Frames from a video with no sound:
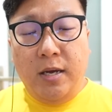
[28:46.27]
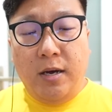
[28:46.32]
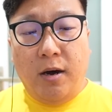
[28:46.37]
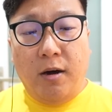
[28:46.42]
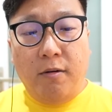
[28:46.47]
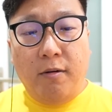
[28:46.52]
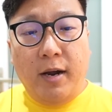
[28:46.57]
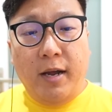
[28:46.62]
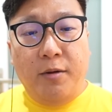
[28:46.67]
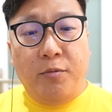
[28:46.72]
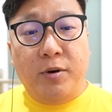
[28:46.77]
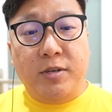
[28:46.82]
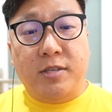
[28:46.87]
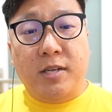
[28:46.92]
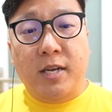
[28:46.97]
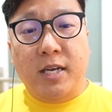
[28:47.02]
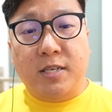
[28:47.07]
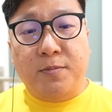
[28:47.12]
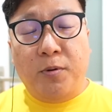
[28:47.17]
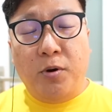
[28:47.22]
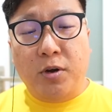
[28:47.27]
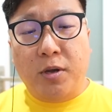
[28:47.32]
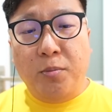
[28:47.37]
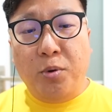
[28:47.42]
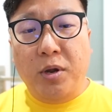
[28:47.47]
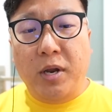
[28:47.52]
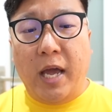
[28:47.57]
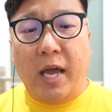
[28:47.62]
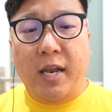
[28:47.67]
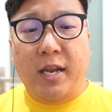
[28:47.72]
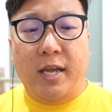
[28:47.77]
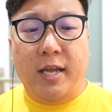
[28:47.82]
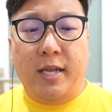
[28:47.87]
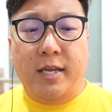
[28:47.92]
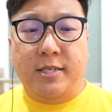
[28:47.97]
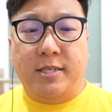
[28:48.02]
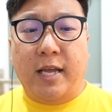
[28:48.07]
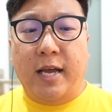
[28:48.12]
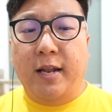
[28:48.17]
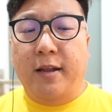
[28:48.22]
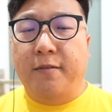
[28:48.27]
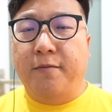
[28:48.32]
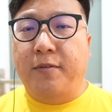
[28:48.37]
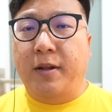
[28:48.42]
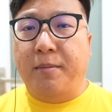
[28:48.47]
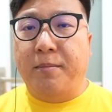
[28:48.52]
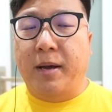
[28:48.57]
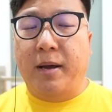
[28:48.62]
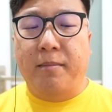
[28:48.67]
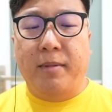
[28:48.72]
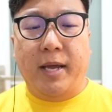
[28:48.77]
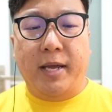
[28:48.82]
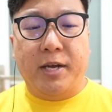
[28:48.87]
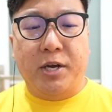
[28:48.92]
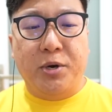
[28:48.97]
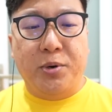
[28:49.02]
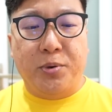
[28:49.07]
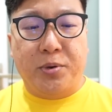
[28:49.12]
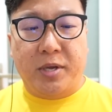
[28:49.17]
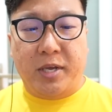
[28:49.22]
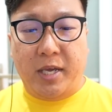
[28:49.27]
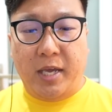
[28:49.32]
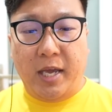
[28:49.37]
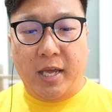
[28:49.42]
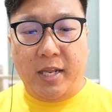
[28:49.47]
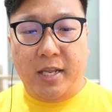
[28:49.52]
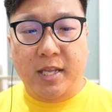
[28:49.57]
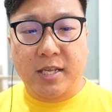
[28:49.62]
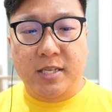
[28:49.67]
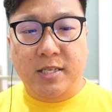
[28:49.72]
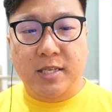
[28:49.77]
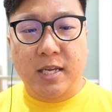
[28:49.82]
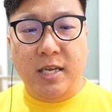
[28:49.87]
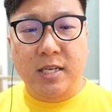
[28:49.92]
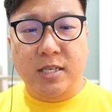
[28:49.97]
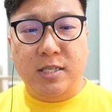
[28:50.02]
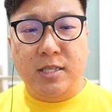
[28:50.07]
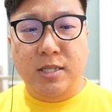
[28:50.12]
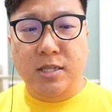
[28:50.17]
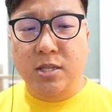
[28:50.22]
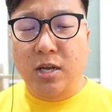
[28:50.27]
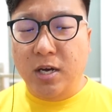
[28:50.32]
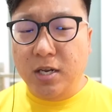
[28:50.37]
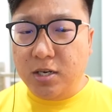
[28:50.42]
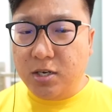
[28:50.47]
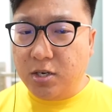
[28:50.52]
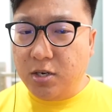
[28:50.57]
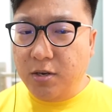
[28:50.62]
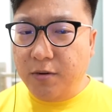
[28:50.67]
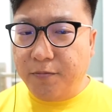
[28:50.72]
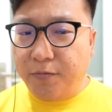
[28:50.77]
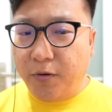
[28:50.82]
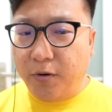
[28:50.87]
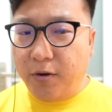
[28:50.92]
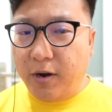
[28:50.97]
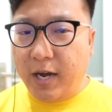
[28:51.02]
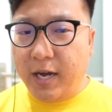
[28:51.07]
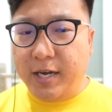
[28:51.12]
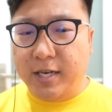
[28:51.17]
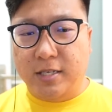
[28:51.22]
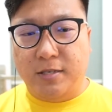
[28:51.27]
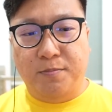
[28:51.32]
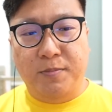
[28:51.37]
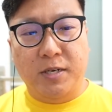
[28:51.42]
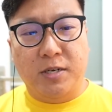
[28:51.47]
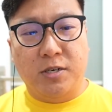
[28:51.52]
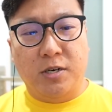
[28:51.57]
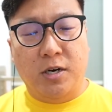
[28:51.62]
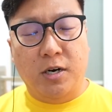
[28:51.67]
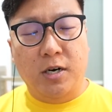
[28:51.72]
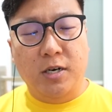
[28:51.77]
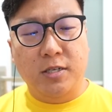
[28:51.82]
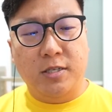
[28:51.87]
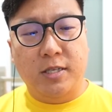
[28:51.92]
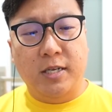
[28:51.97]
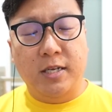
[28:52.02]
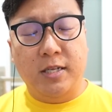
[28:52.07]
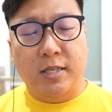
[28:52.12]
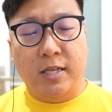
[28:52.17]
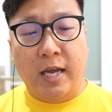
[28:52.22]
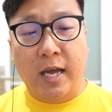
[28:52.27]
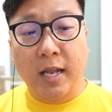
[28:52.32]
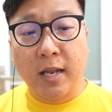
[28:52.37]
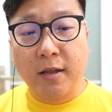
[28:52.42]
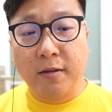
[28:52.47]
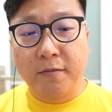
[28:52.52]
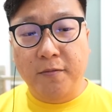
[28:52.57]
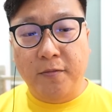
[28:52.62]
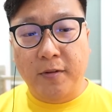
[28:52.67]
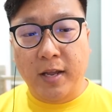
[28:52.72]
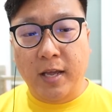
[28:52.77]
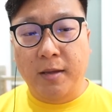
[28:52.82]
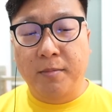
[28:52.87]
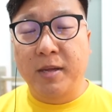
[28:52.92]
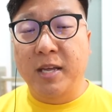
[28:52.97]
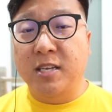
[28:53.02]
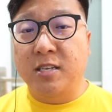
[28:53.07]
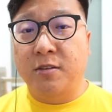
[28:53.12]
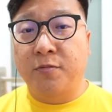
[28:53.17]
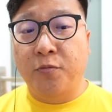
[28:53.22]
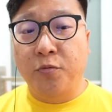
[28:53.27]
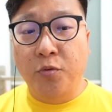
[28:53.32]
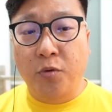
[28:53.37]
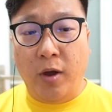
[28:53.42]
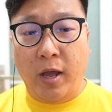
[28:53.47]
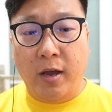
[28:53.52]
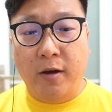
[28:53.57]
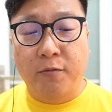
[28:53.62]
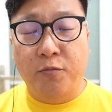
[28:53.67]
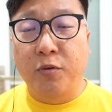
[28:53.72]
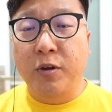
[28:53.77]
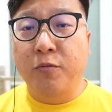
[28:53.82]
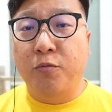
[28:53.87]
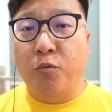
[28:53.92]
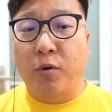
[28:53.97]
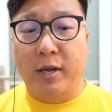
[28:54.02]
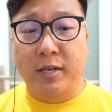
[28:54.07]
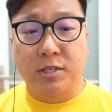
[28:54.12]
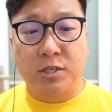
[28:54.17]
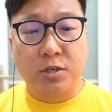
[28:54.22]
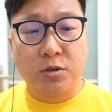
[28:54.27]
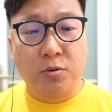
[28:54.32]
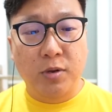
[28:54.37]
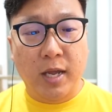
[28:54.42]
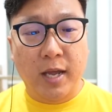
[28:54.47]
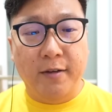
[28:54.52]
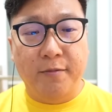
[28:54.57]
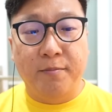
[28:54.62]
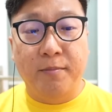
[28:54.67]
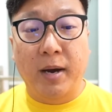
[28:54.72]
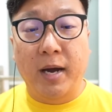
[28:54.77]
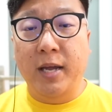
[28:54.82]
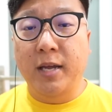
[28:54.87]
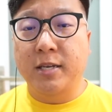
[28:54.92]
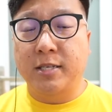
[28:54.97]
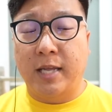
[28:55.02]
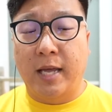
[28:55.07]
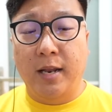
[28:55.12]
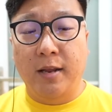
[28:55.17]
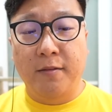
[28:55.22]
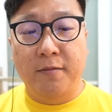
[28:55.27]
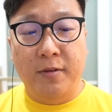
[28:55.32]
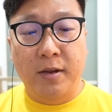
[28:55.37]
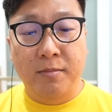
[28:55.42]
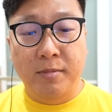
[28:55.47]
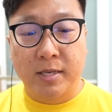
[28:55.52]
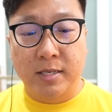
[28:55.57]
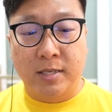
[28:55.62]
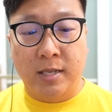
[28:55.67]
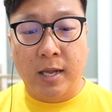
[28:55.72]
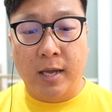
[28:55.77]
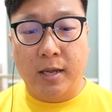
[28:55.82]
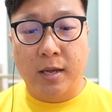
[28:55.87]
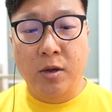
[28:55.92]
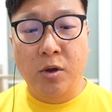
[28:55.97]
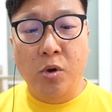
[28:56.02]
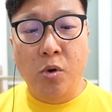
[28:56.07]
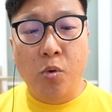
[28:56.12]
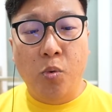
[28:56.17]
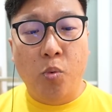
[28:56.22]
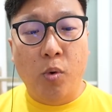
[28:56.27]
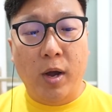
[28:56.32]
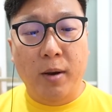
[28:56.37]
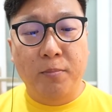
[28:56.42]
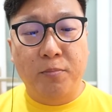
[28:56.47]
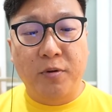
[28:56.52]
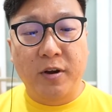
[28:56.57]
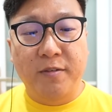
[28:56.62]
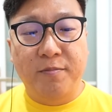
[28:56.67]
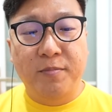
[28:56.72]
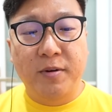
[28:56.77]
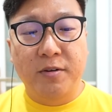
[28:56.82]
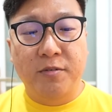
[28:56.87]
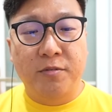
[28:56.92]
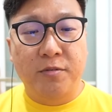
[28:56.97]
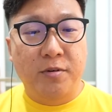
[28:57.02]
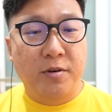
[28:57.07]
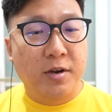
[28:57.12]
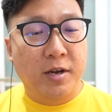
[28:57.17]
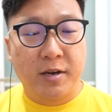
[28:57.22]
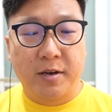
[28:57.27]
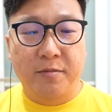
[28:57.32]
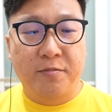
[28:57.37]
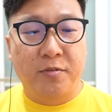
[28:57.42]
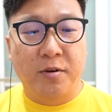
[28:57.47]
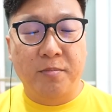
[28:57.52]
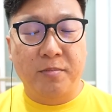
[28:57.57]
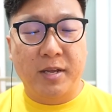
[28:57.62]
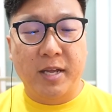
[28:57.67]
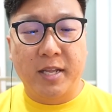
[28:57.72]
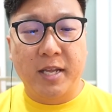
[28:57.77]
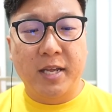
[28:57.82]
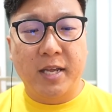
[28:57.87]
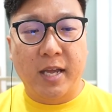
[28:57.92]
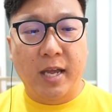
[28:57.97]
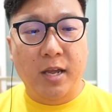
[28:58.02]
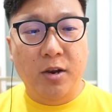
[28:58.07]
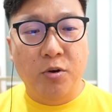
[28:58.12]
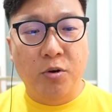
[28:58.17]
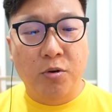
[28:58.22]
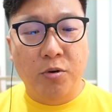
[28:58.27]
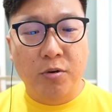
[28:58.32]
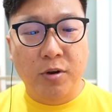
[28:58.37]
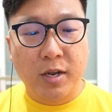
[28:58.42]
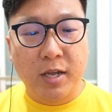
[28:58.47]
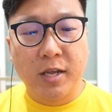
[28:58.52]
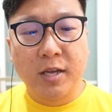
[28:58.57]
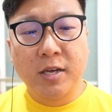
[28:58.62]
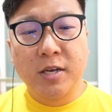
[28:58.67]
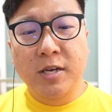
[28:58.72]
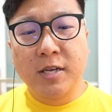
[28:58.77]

Alright, what's the next Pokemon? And it is Talonflame. I'm like, okay, this is not good for us because the Talonflame is full health with one shield left. My Talonflame is like one Brave Bird from getting KO already.